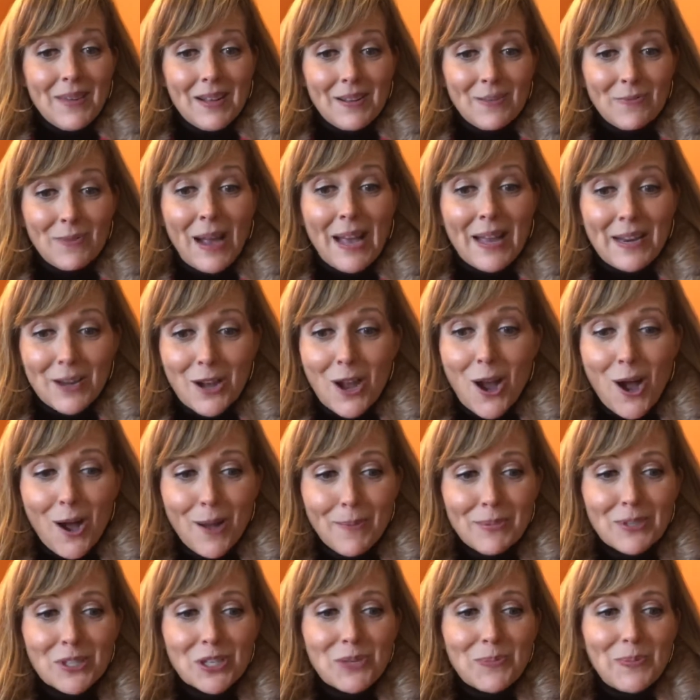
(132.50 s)
an
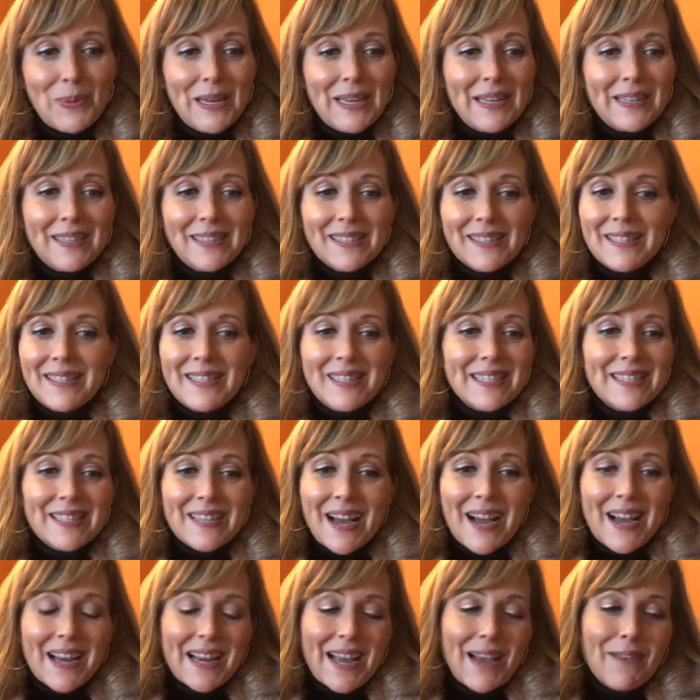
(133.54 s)
accomplished pianist, did
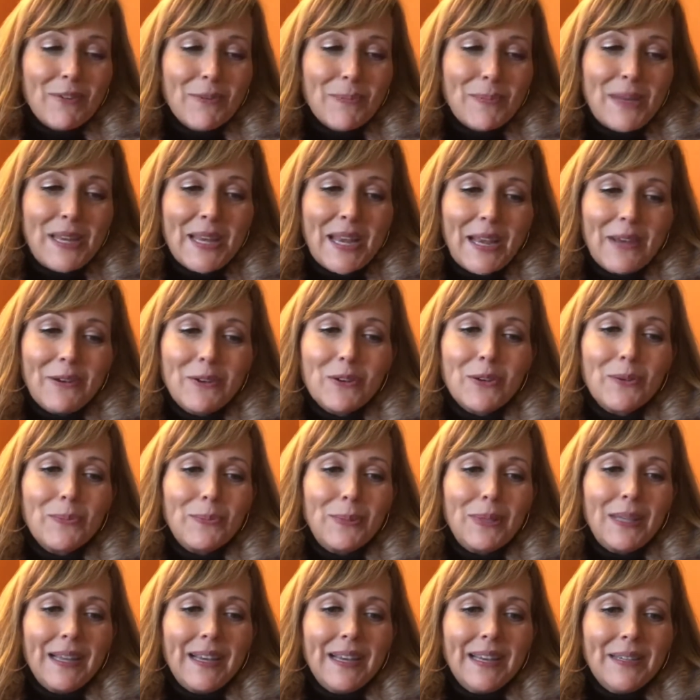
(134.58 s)
not have a piano to
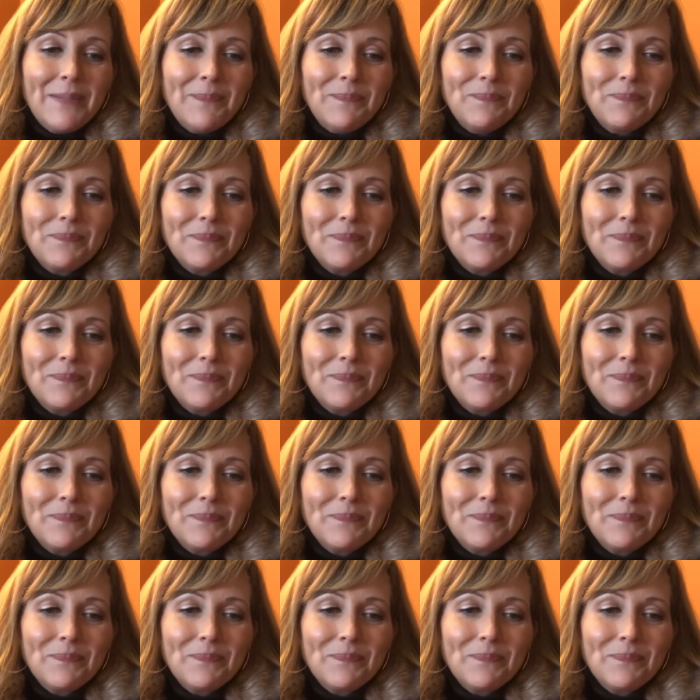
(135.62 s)
play.